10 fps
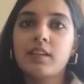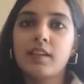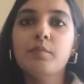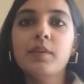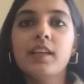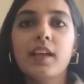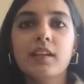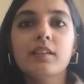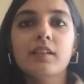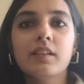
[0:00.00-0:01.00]
can be
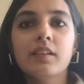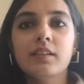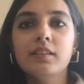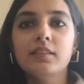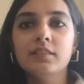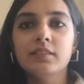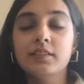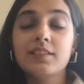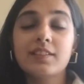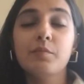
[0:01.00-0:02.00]

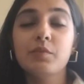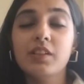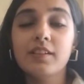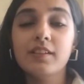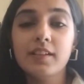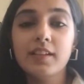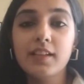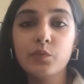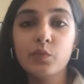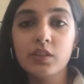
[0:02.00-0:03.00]
the real
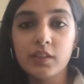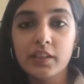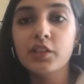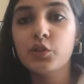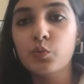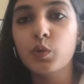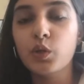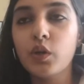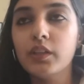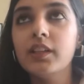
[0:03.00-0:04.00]
deal, and we really need to
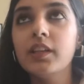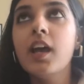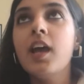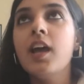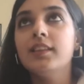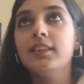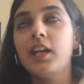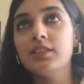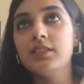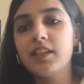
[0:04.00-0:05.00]
work on it.
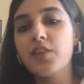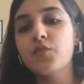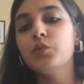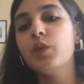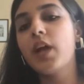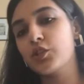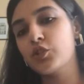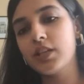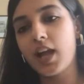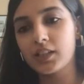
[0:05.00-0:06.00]
That is the time when we
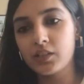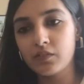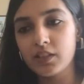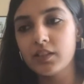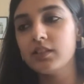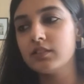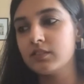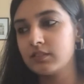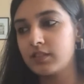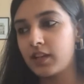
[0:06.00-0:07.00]
actually actively
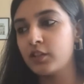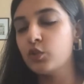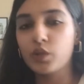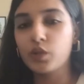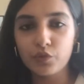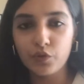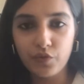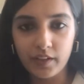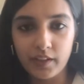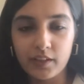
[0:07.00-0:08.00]
started looking for
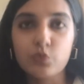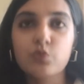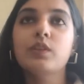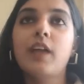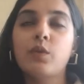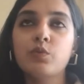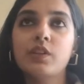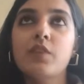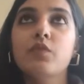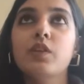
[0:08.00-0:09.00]
funding. So that was
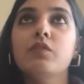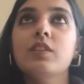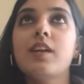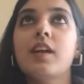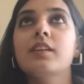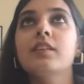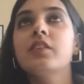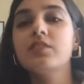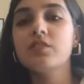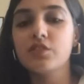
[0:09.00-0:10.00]
the time when we
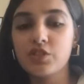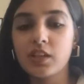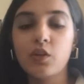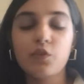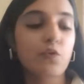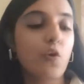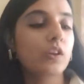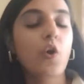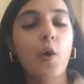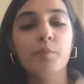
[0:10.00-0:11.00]
started researching of
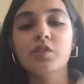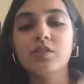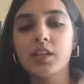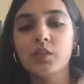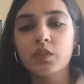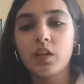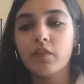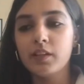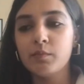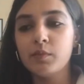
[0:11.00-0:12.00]
all the options that were
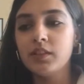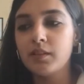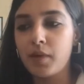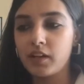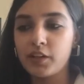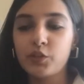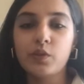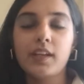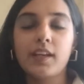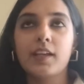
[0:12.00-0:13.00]
available in the market
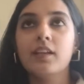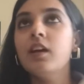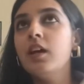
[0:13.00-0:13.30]
today. Like